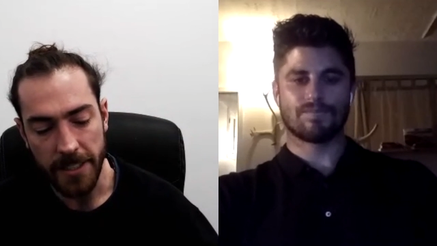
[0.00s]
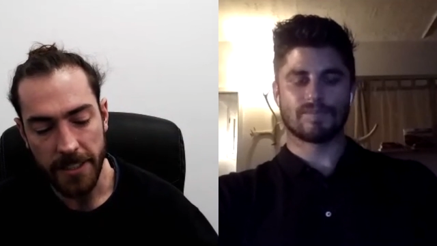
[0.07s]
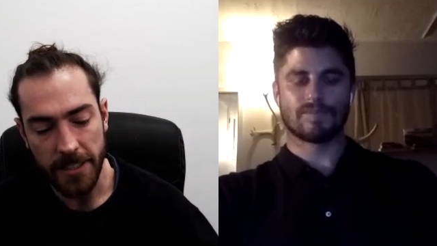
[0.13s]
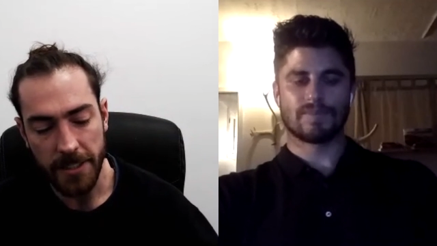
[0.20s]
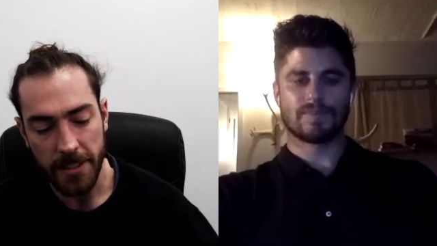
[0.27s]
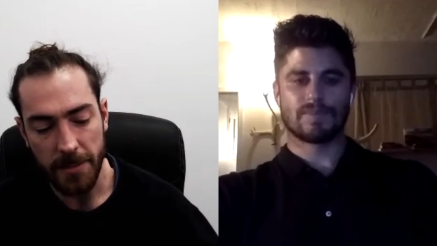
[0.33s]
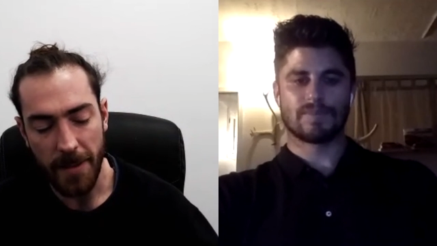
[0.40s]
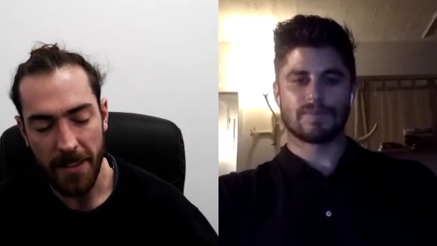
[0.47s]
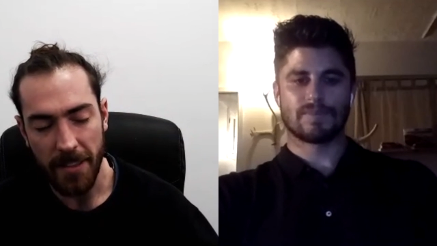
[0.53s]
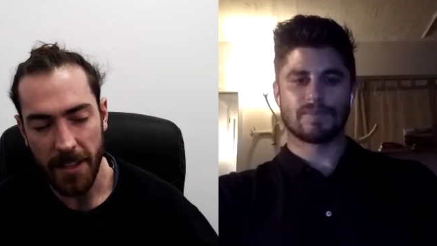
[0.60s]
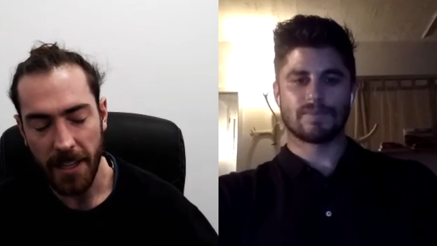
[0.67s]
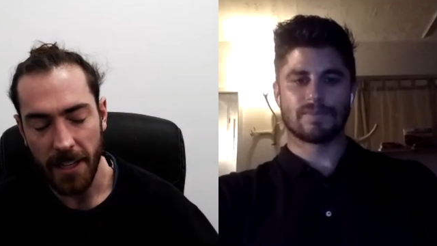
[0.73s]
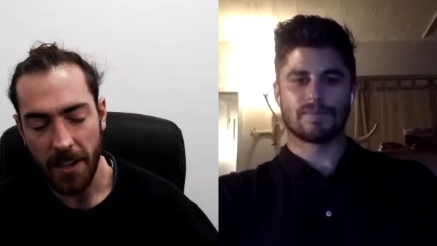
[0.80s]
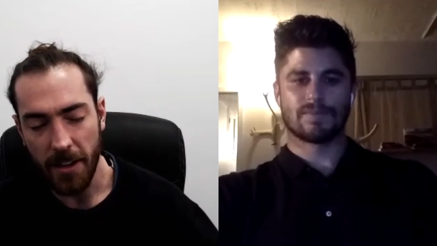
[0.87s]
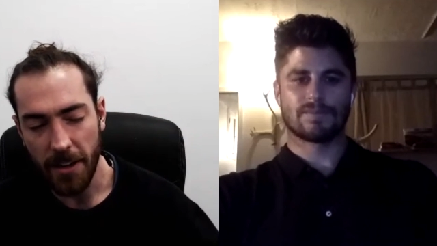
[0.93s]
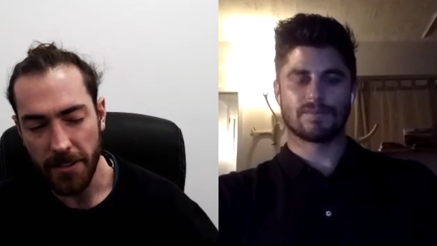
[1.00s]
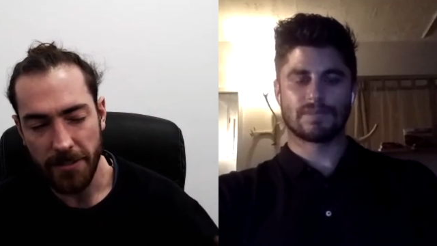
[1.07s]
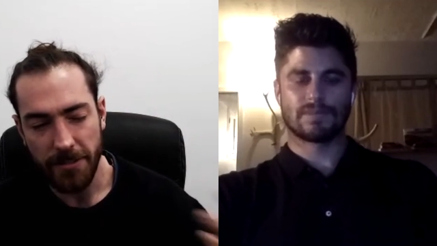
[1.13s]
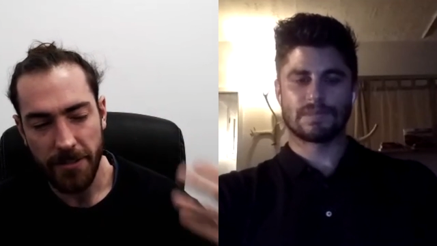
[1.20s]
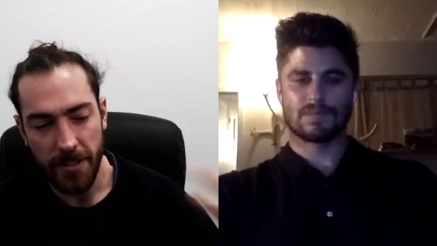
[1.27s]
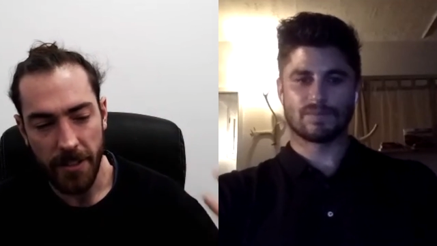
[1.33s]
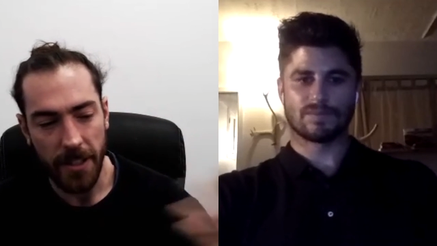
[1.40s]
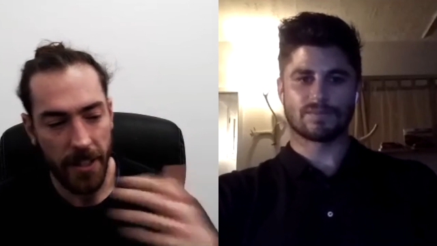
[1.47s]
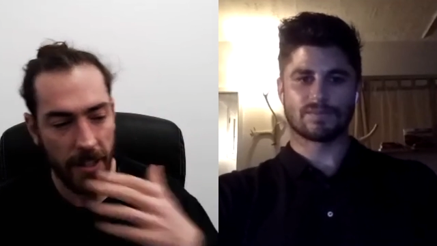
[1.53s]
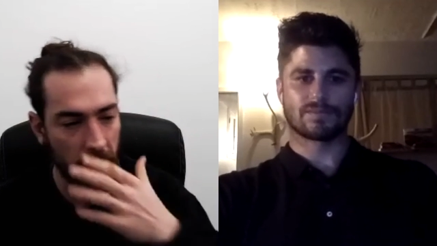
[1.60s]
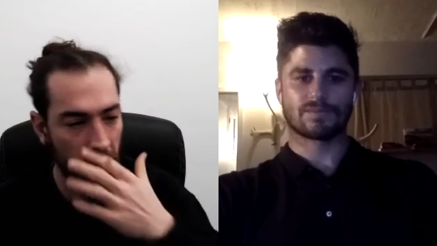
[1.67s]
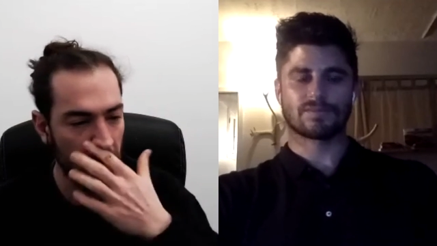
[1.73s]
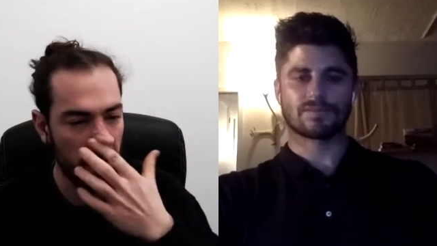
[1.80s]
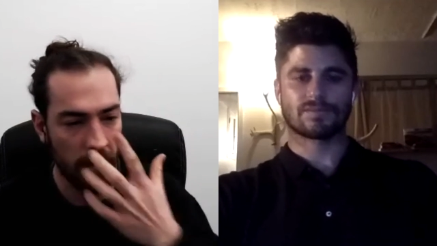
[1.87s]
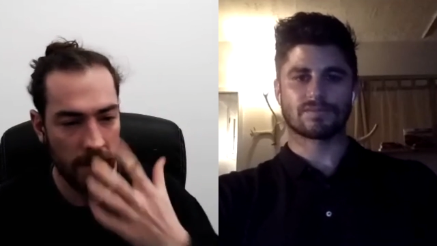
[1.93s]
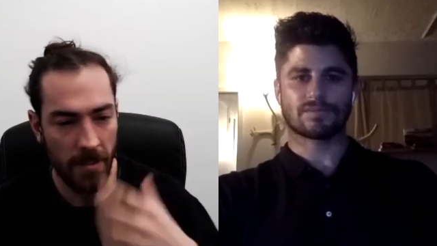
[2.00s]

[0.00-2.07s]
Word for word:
Speaker 1: is just me thinking, kind of, you know,